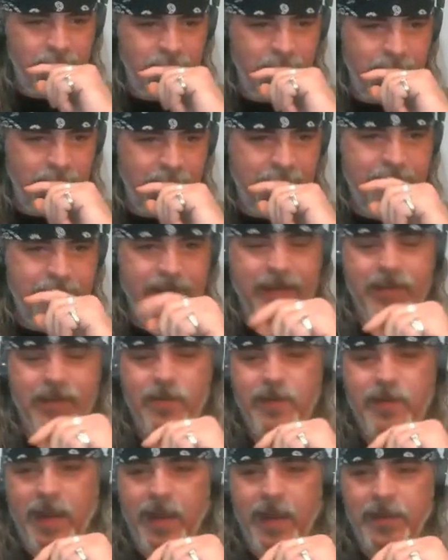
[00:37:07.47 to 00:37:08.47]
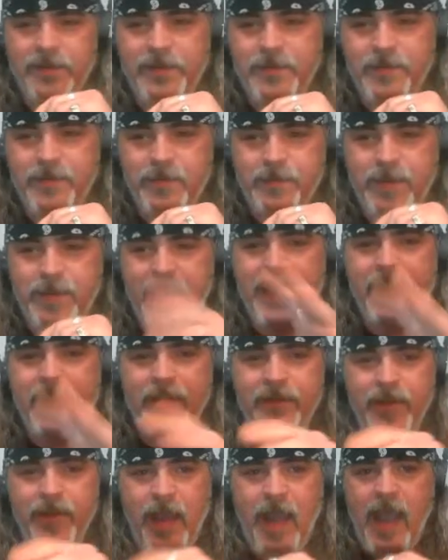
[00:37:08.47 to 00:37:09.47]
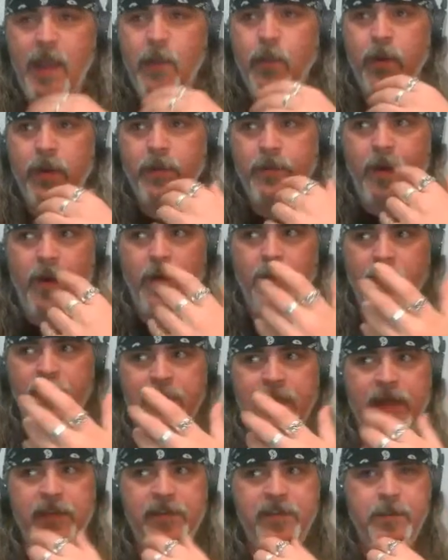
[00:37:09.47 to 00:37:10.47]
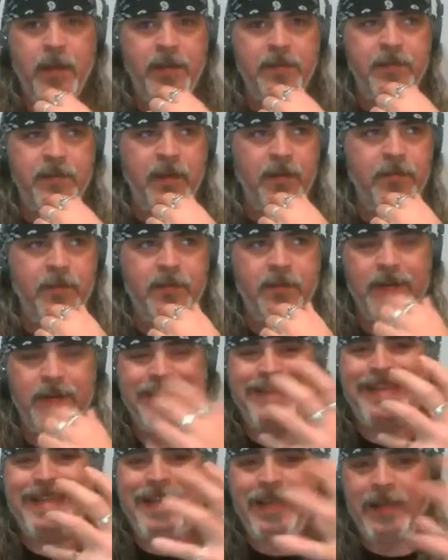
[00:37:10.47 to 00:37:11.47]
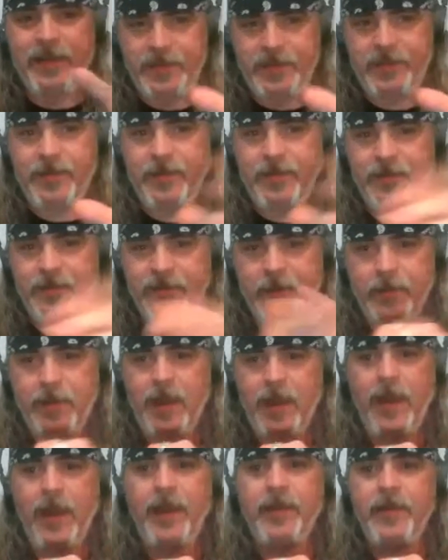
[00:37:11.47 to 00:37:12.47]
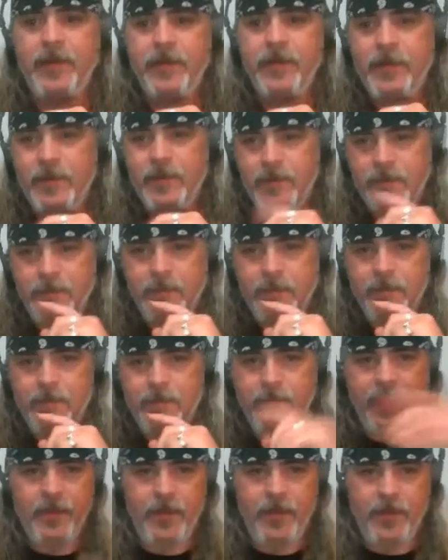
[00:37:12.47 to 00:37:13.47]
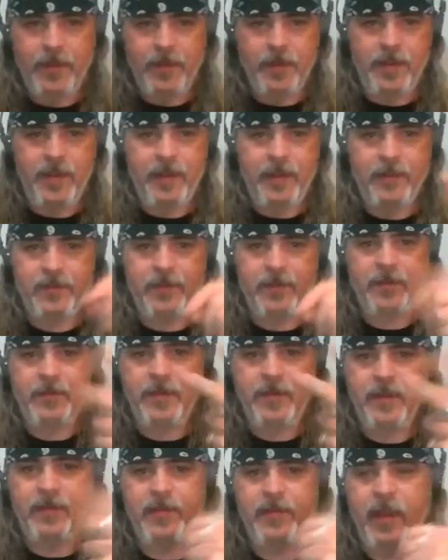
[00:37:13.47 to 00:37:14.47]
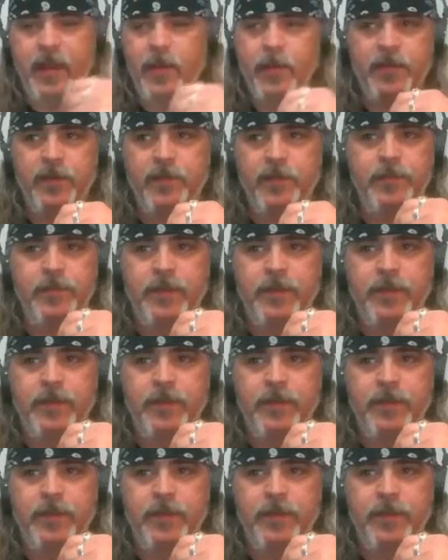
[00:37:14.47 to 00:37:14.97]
I think you guys, pagans, I would have always classified myself as a deist of some kind, rather than theist, because theist, I always,